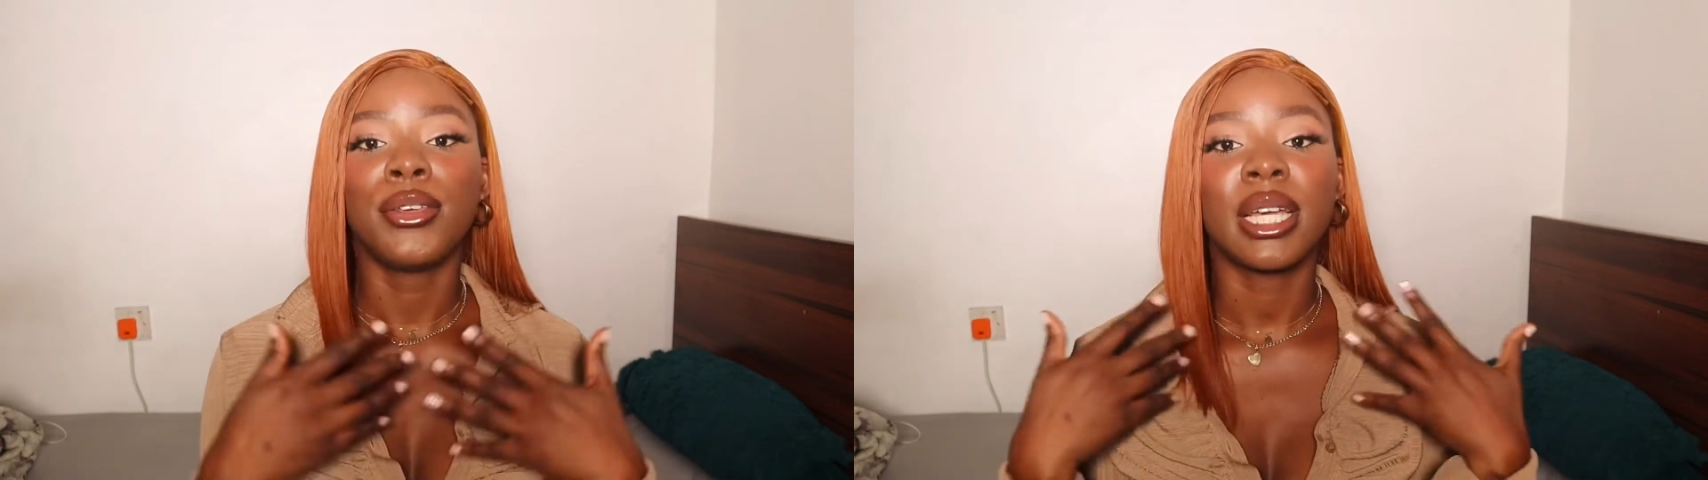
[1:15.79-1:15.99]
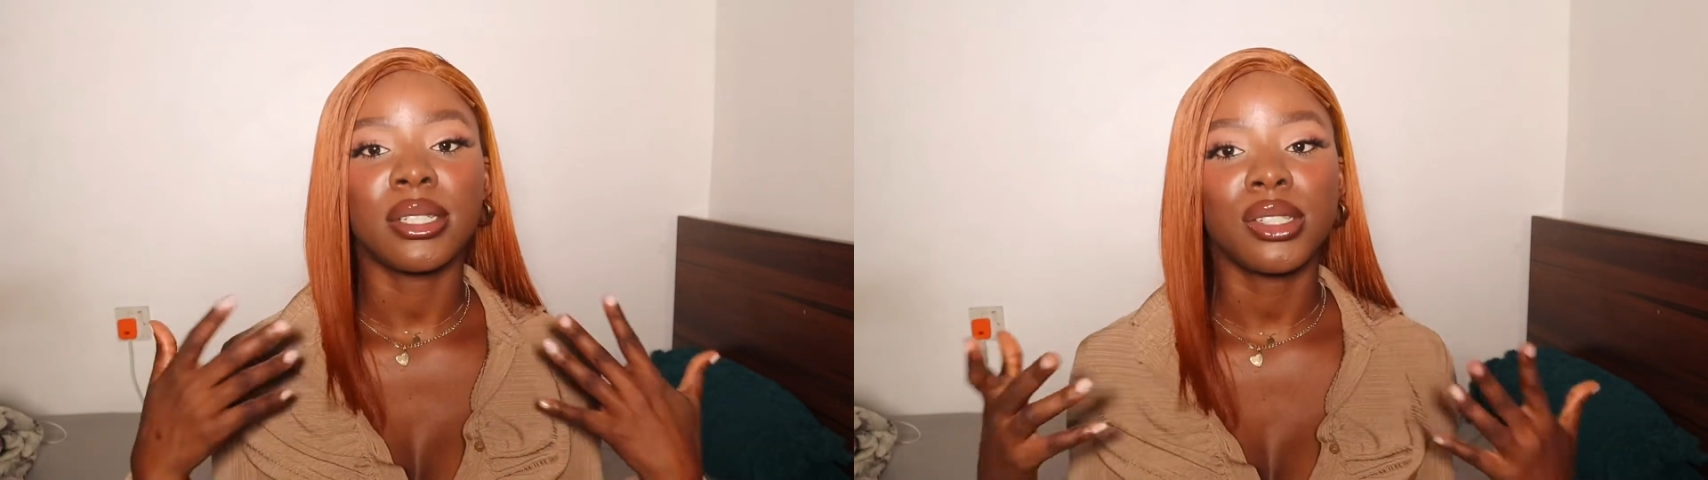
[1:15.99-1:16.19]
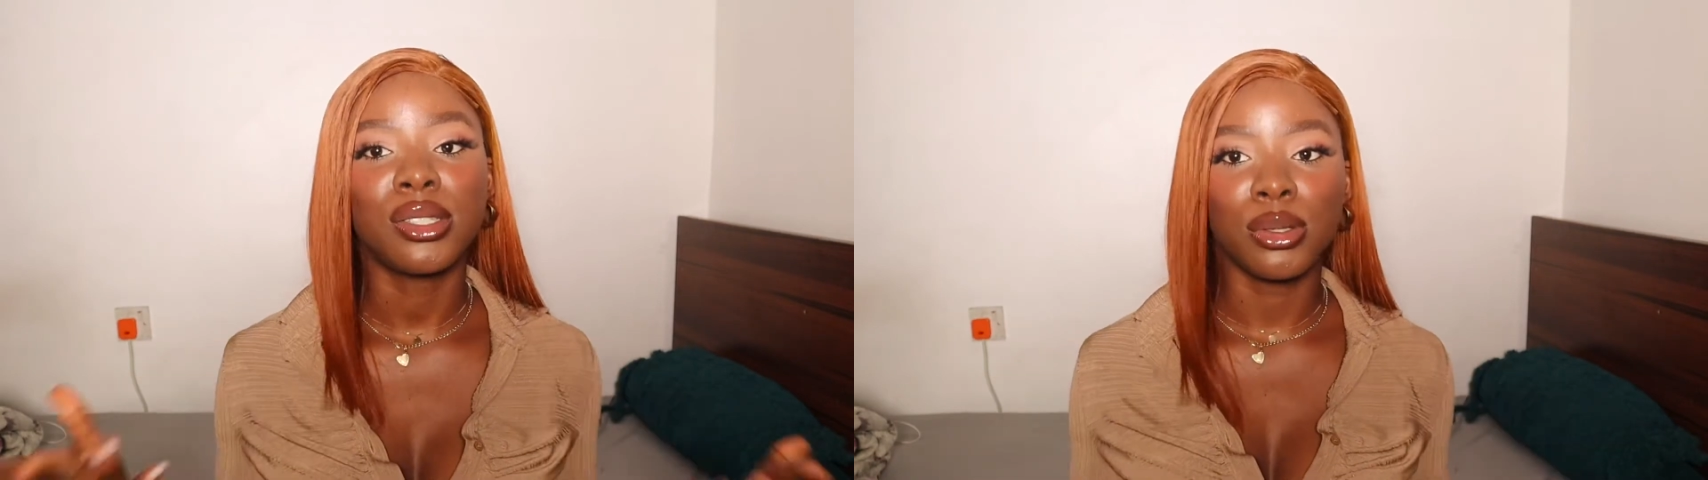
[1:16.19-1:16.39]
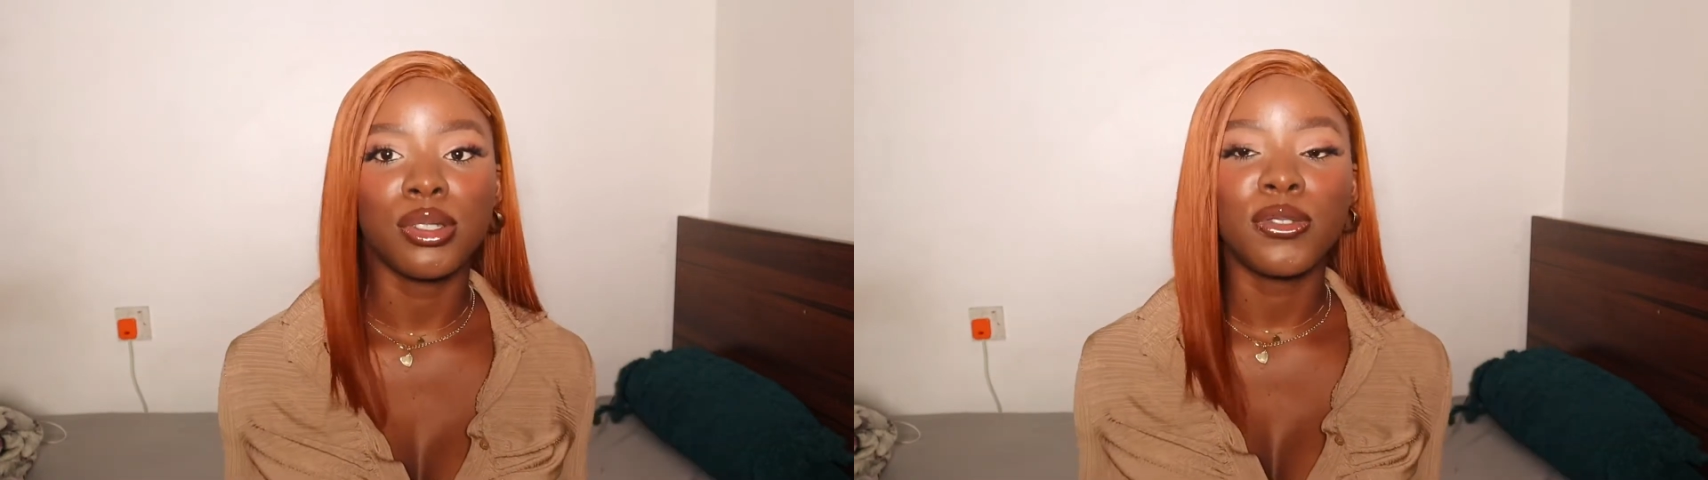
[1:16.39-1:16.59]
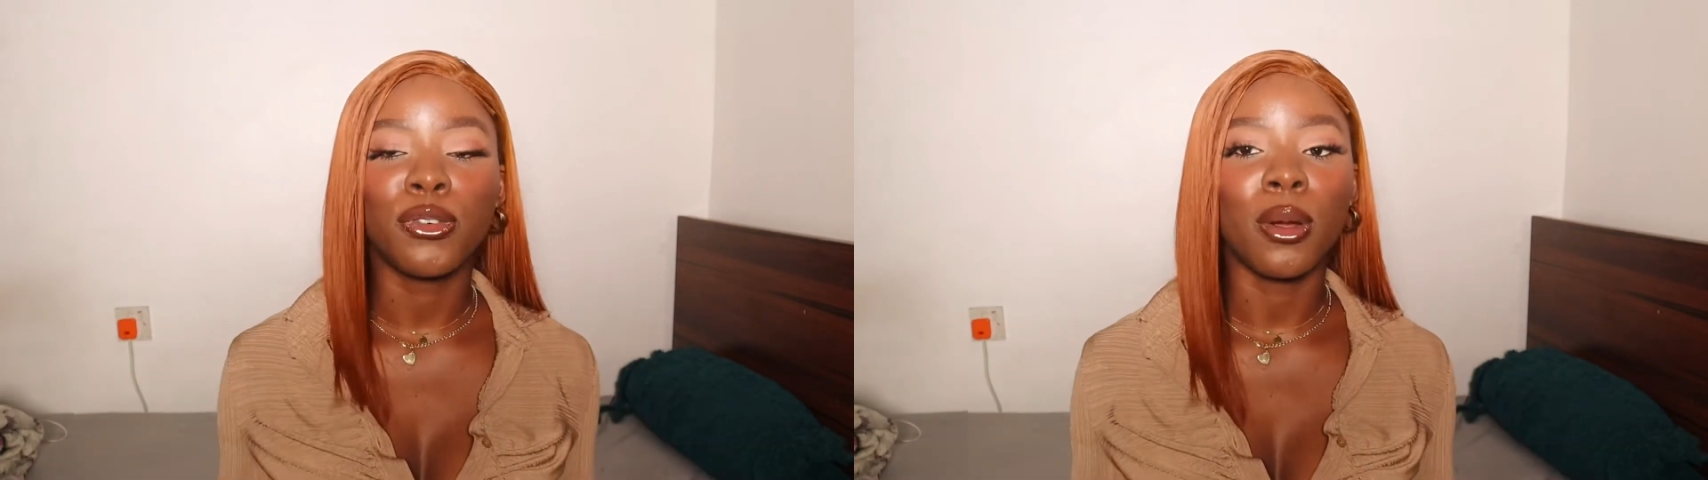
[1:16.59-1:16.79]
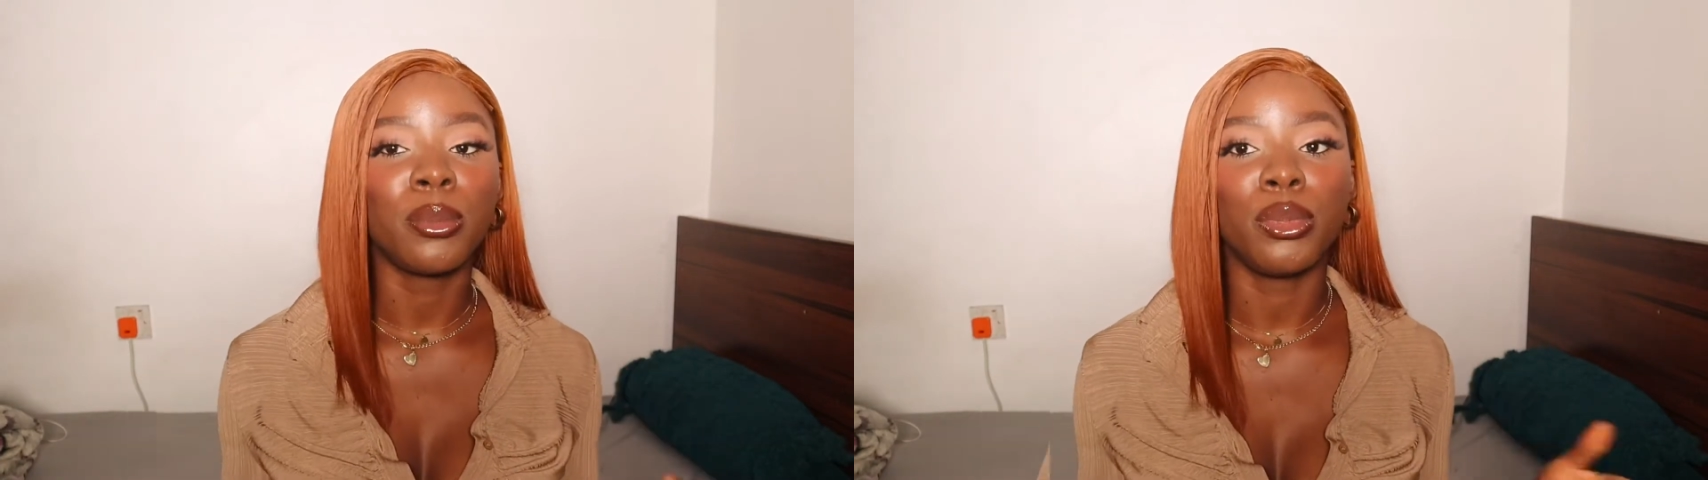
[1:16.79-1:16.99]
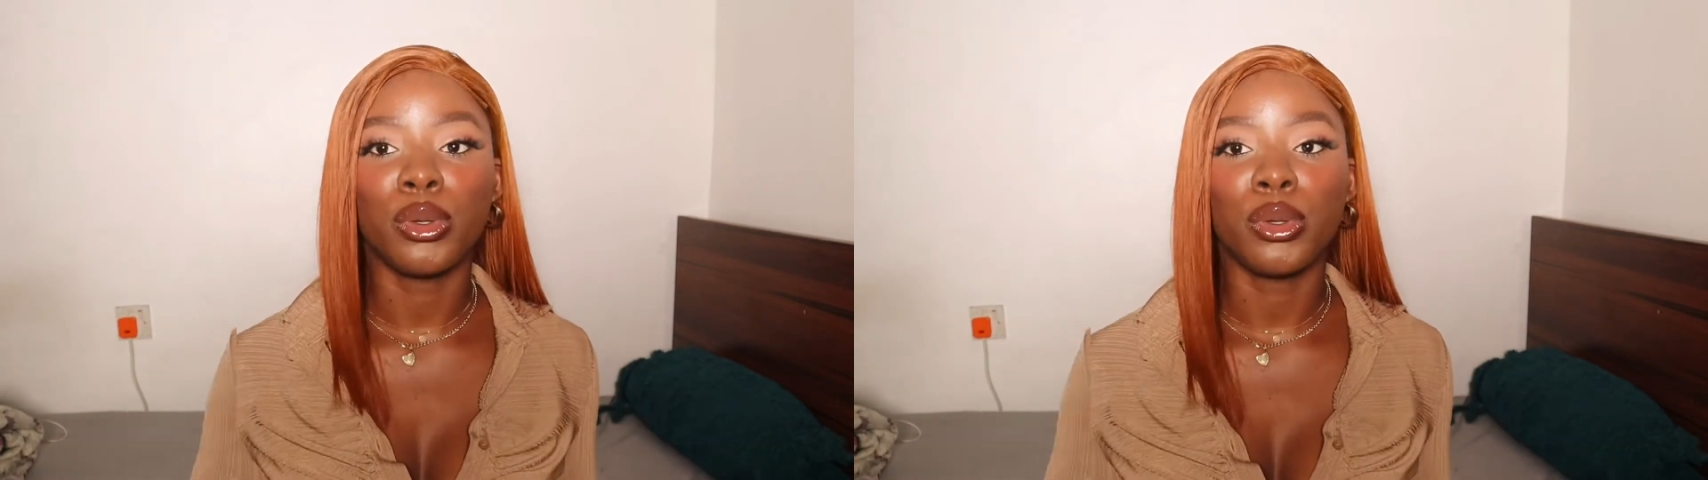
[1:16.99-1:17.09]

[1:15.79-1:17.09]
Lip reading: you can just use from